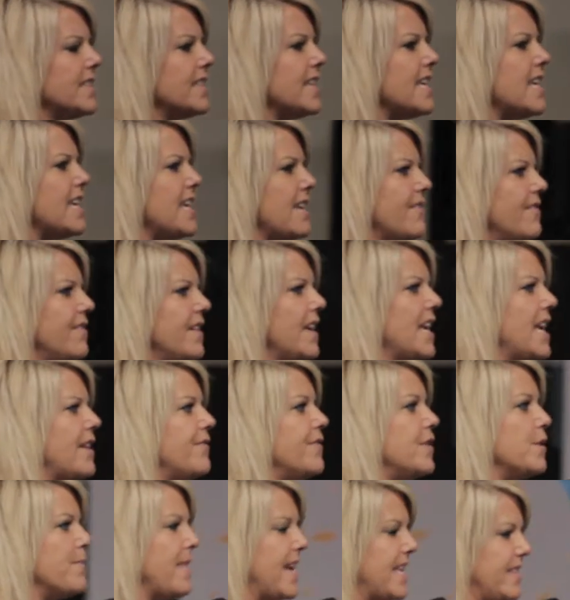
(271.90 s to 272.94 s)
to leave
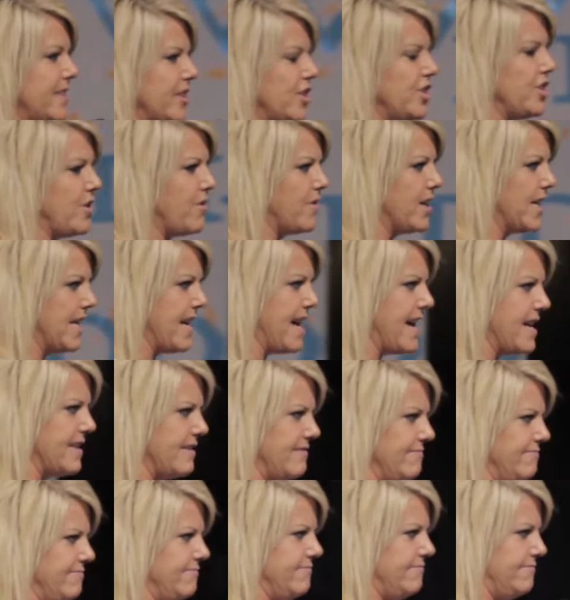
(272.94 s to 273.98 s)
if you made the show or not.
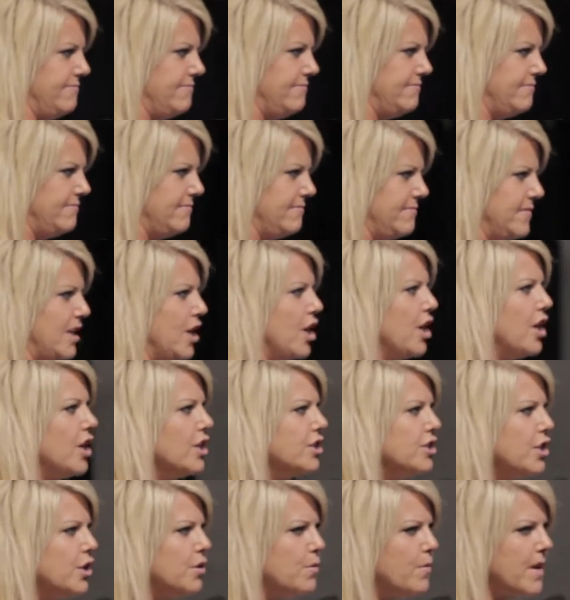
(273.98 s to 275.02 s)

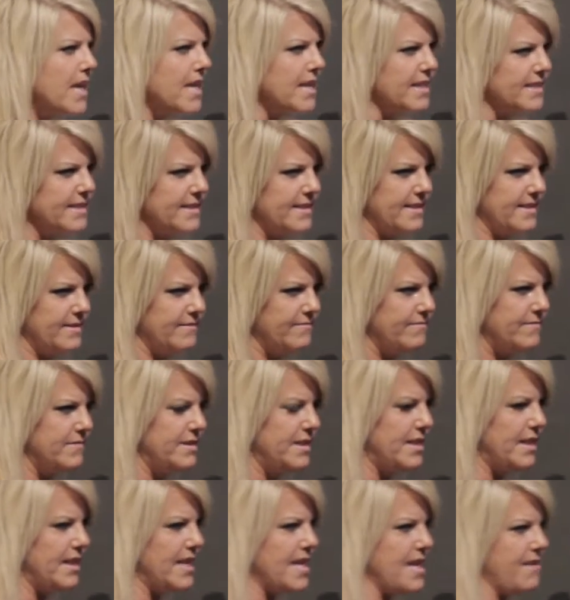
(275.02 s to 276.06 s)
2 weeks
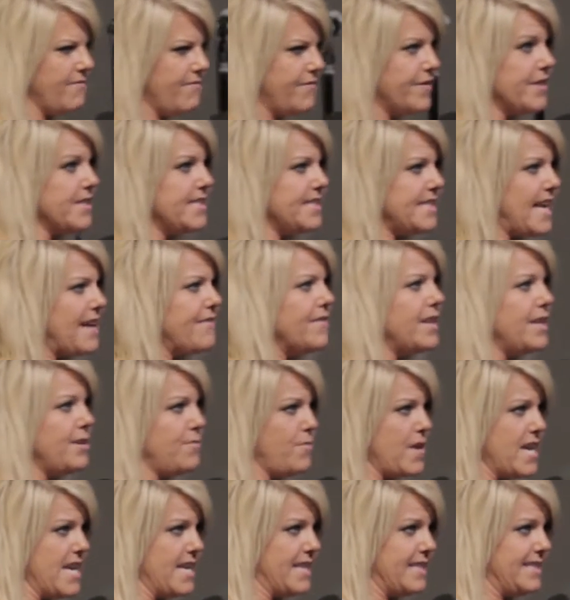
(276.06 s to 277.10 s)
to leave for
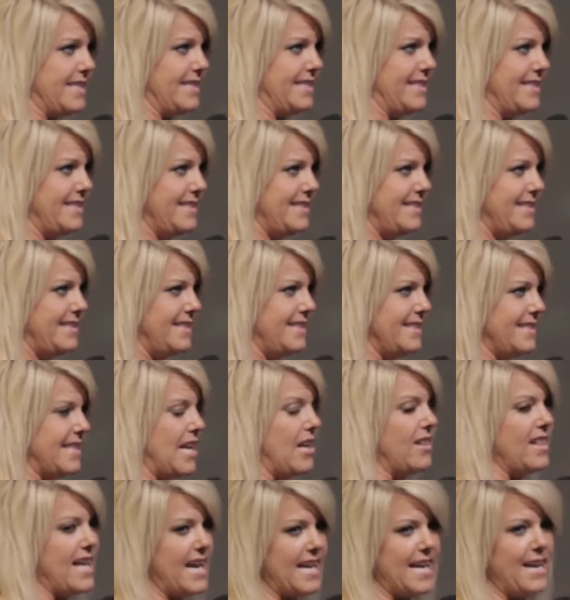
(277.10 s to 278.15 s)
7 weeks.
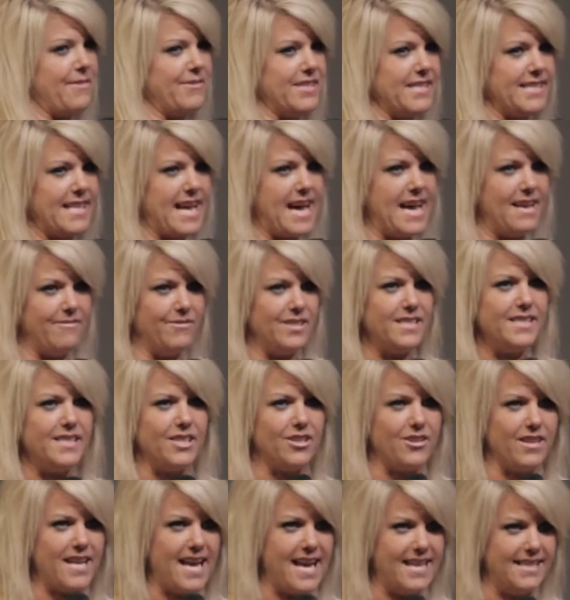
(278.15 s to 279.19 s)
That's how long I was gone, with
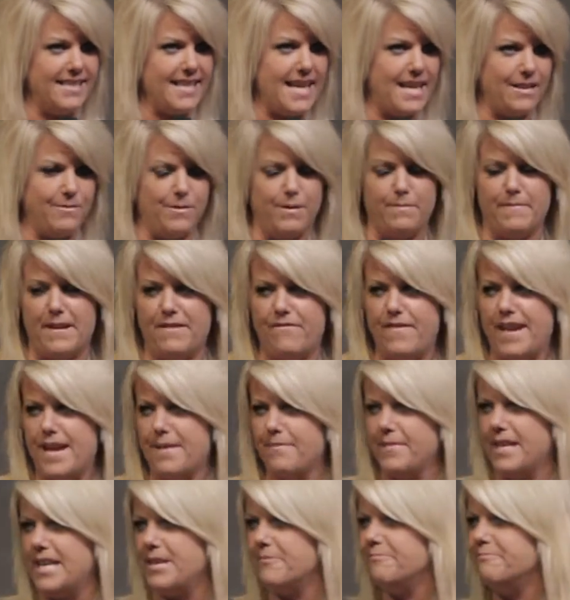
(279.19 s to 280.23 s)
zero contact with my
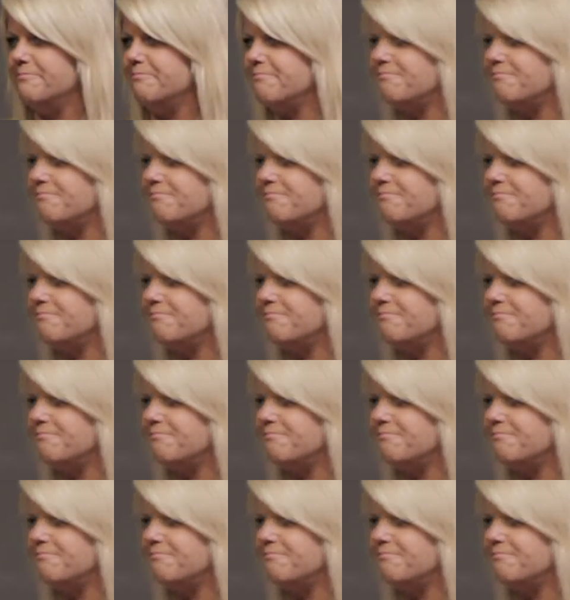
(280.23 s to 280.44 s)
family.